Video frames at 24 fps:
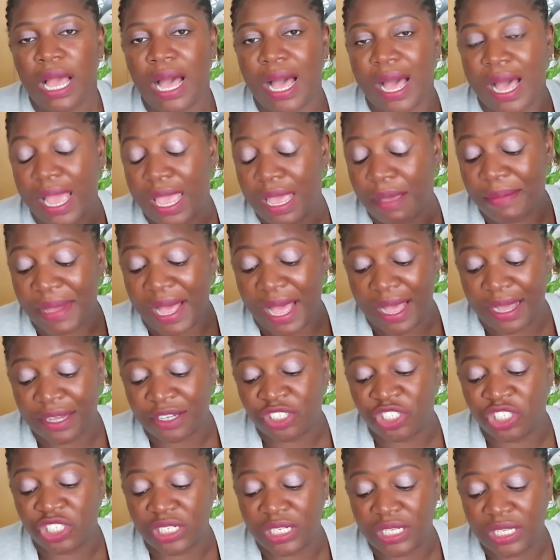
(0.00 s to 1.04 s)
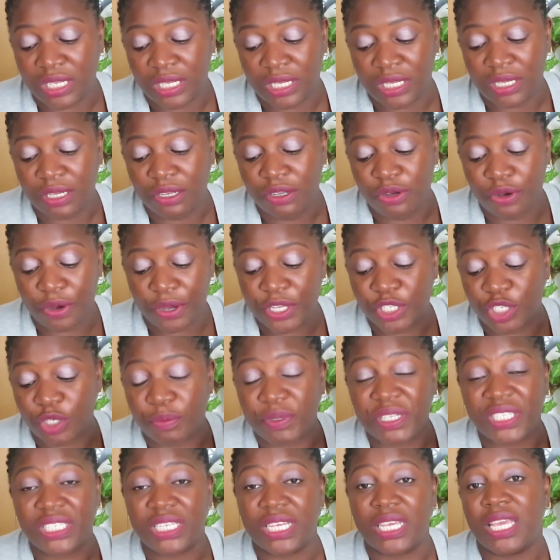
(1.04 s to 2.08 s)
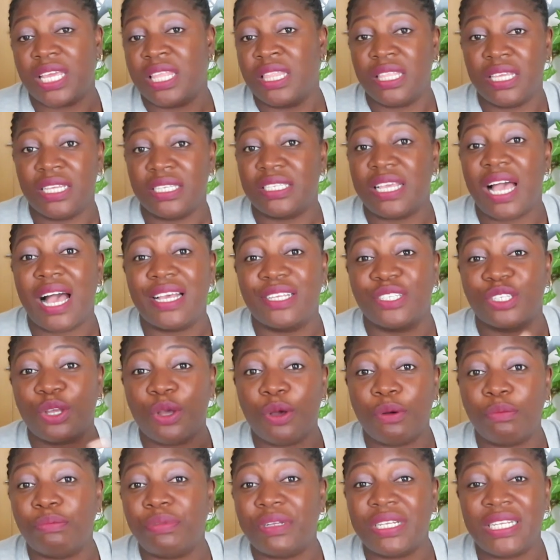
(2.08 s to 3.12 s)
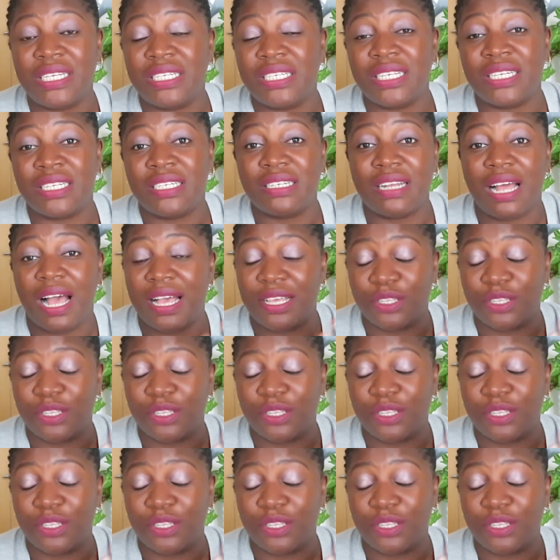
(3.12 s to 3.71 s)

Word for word: I am actually going to be taking this as completed